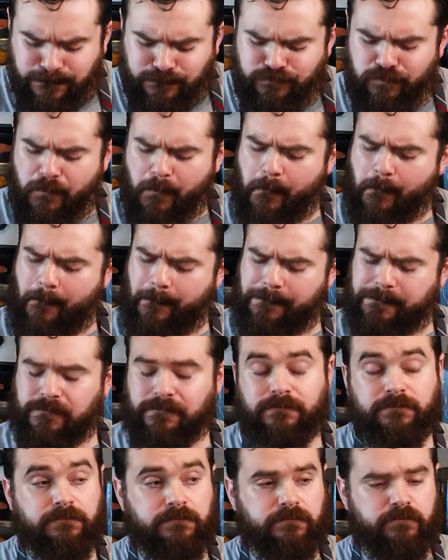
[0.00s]
Mmm.
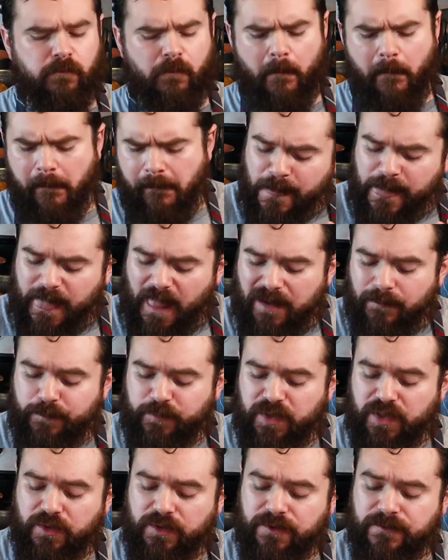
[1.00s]
Mmm.
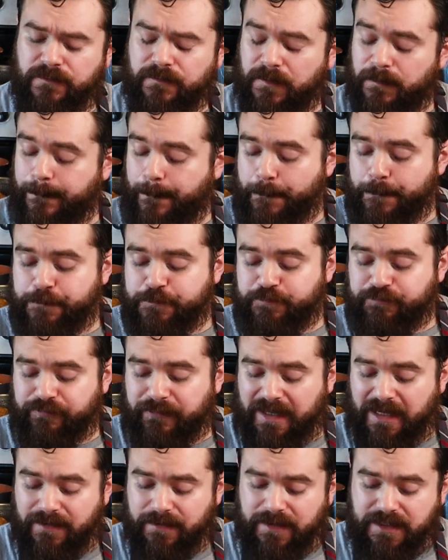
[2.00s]
Beautiful.
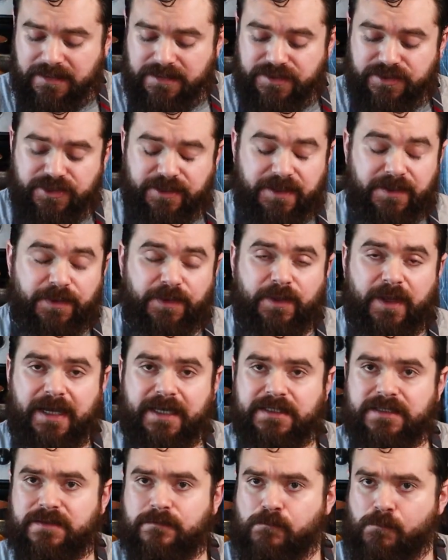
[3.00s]
These chicken
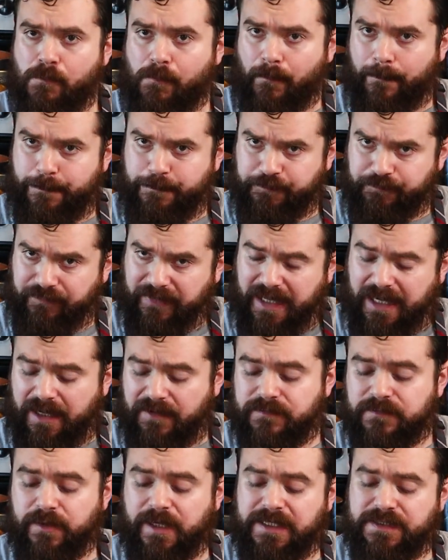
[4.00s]
thighs
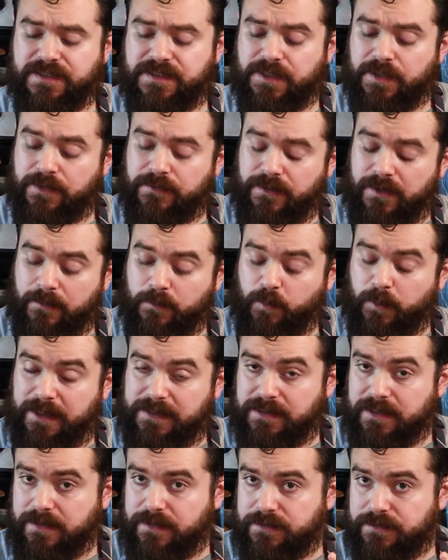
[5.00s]
after I seared them
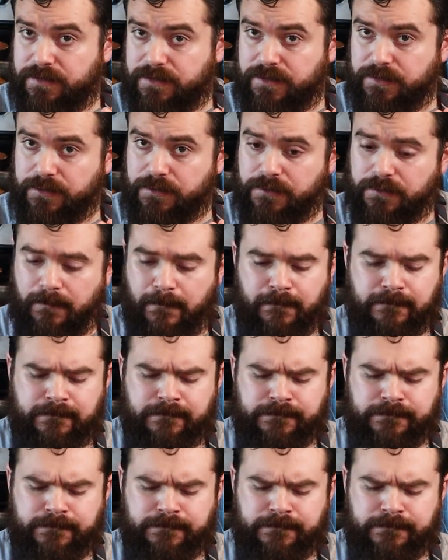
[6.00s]
went into